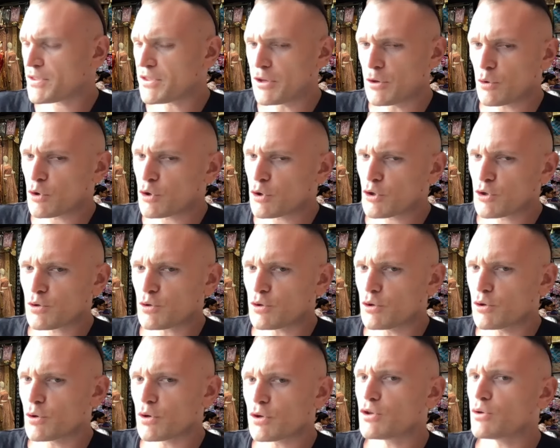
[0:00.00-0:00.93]
You could
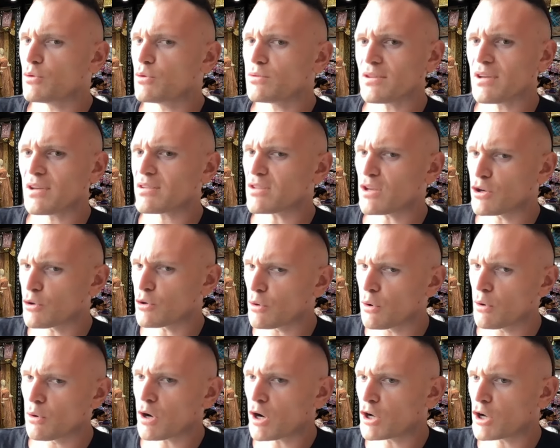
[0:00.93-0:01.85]
you could use this in your
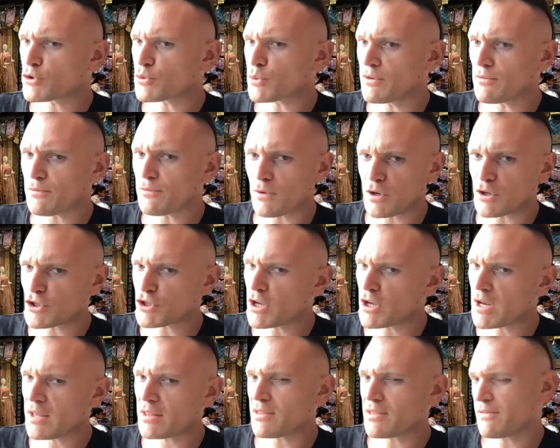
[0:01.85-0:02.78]
own country for a
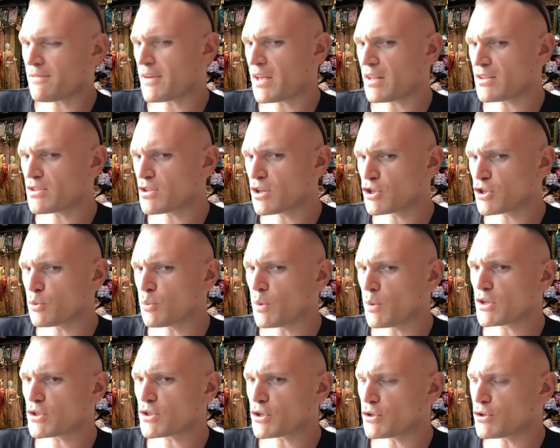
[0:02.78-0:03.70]
shit hit the fan
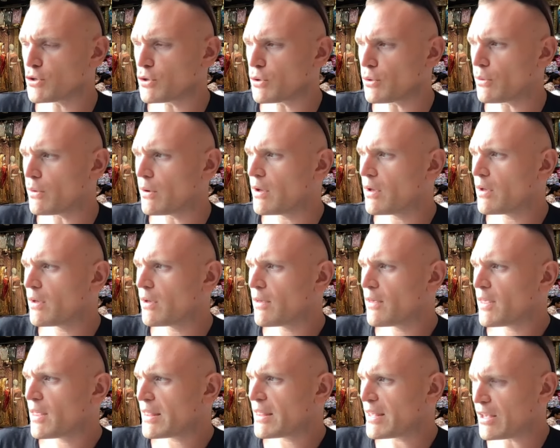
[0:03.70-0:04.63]
situation too.
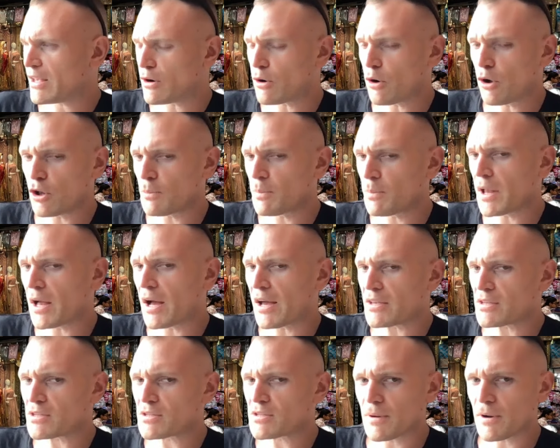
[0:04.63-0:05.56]
It all
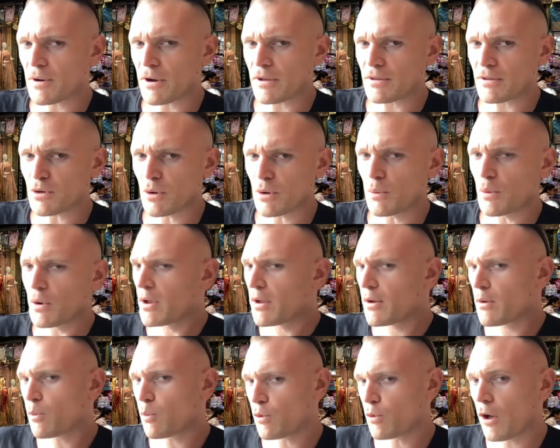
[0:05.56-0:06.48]
applies. All right. So
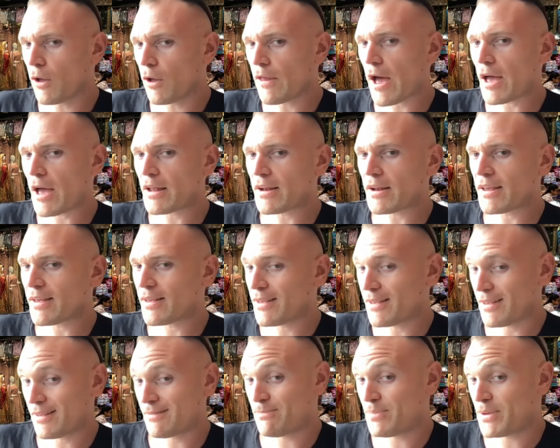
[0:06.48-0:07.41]
with all that
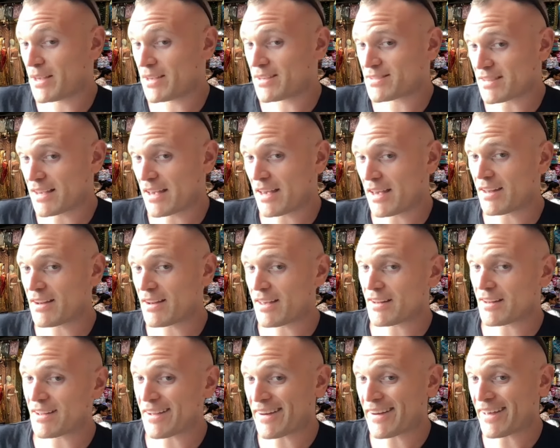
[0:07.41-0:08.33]
being said
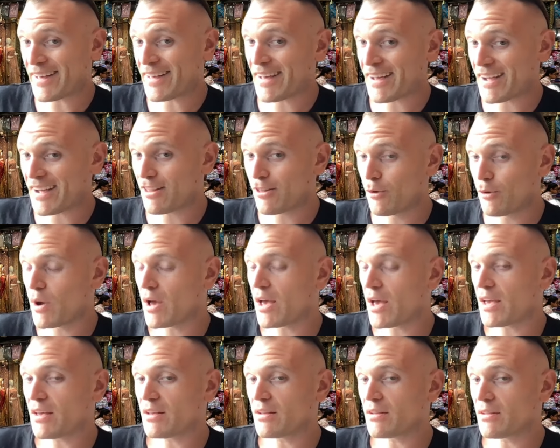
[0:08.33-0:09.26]
and kind of out of the
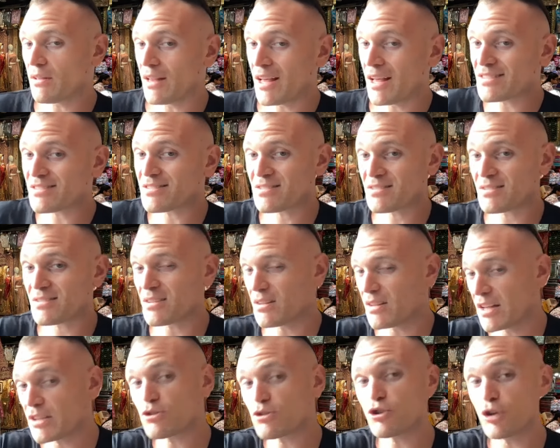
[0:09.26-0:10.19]
way, let's
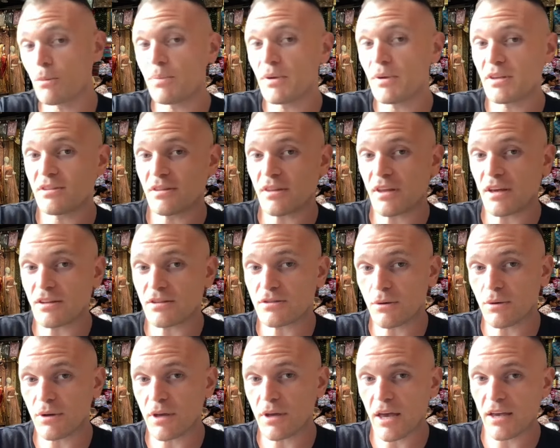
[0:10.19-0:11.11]
let's jump into
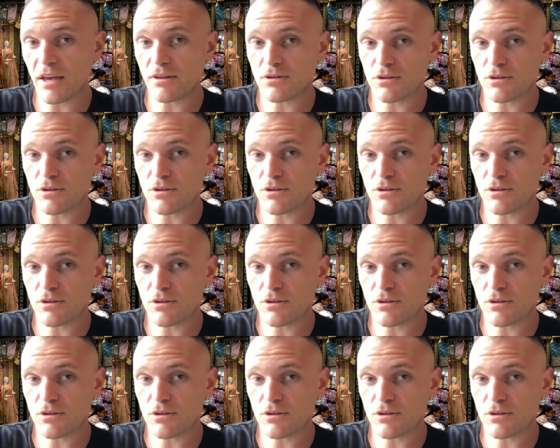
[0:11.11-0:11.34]
this. Okay.